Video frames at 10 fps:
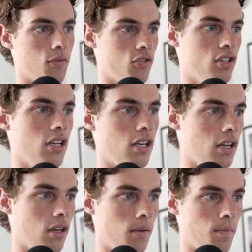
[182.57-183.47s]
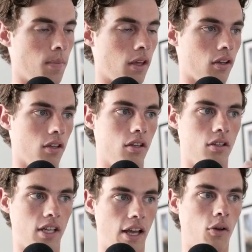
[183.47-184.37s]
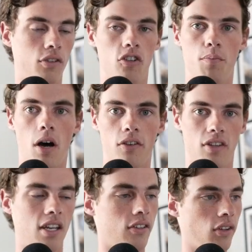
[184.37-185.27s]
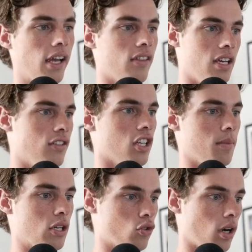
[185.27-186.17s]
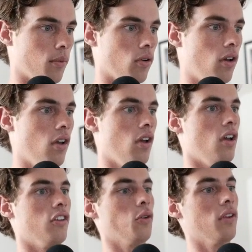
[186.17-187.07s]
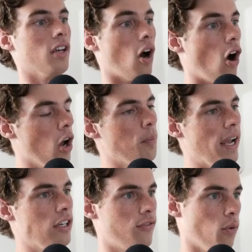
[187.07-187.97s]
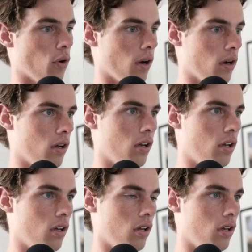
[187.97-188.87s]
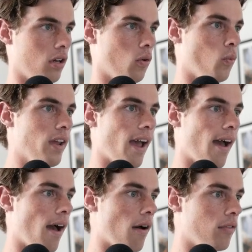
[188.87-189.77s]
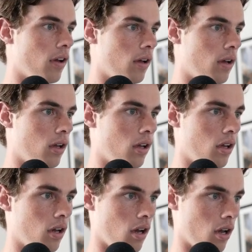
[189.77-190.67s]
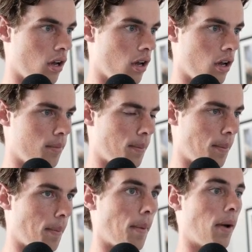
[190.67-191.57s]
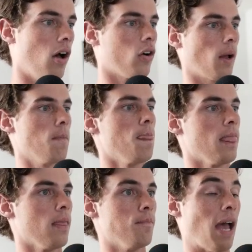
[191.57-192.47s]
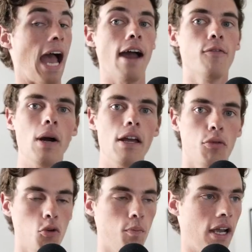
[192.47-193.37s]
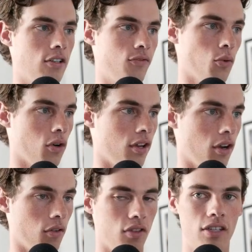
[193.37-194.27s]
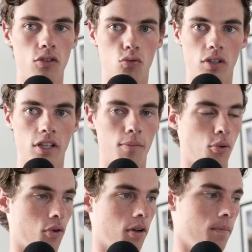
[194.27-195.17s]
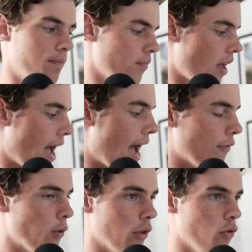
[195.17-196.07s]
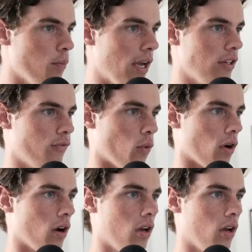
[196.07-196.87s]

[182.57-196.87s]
she tells his boss that he's late, then he's going to be in trouble. So then on page 4, we have, okay, halfway through page 4 here. This is really important. Halfway through page 4,